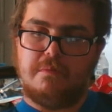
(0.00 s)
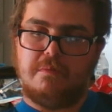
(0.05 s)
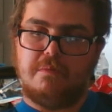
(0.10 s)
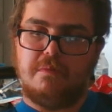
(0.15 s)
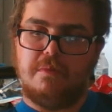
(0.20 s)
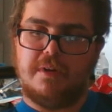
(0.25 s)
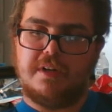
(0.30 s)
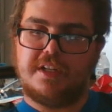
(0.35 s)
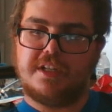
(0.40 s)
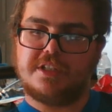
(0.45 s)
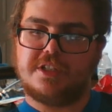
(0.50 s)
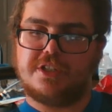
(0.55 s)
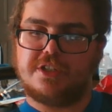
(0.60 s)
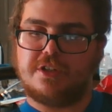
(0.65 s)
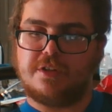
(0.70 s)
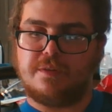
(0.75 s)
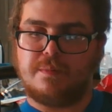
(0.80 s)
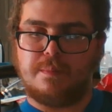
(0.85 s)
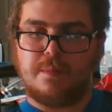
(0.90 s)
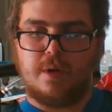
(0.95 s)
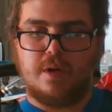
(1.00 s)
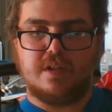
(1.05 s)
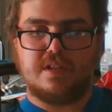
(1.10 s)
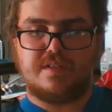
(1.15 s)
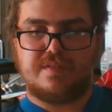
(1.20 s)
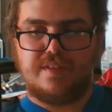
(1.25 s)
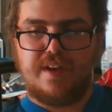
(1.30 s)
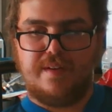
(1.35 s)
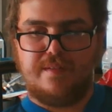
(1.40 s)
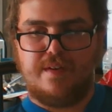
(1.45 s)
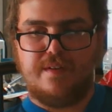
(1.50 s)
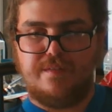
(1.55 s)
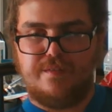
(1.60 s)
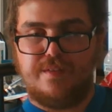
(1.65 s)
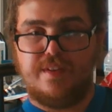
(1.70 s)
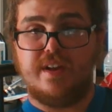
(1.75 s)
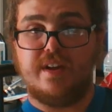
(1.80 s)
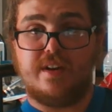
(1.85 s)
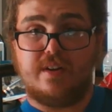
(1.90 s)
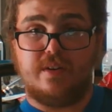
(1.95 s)
What is your most favorite
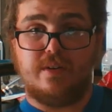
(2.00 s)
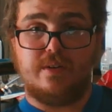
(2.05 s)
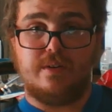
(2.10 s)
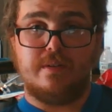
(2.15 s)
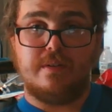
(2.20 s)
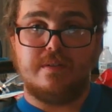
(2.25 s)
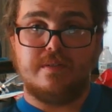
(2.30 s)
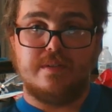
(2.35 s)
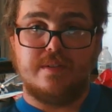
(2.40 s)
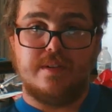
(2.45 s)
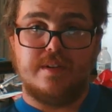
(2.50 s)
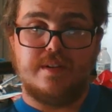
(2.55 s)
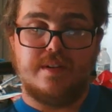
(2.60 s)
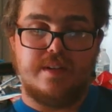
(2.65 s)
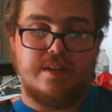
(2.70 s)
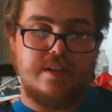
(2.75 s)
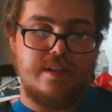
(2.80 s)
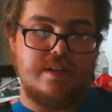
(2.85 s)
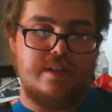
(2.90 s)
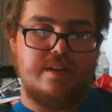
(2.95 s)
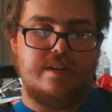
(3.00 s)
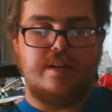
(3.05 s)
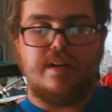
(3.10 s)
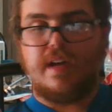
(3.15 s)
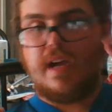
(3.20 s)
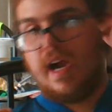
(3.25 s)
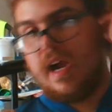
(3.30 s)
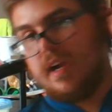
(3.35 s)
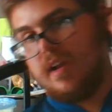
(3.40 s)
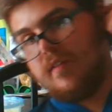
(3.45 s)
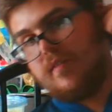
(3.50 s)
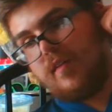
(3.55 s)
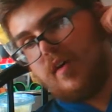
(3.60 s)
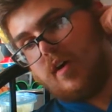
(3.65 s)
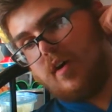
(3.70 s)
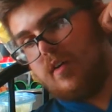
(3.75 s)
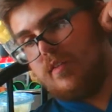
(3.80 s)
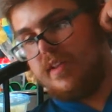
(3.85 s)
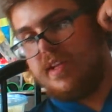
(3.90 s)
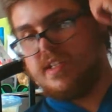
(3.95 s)
vehicle? Out of
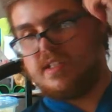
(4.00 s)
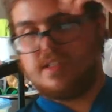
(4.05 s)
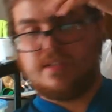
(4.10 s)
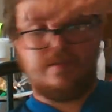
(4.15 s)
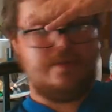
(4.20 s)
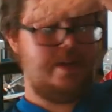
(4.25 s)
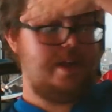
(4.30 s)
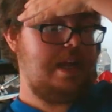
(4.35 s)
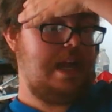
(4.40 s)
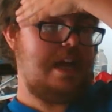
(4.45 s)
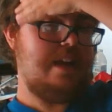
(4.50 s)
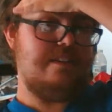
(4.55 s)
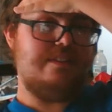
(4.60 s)
all these three I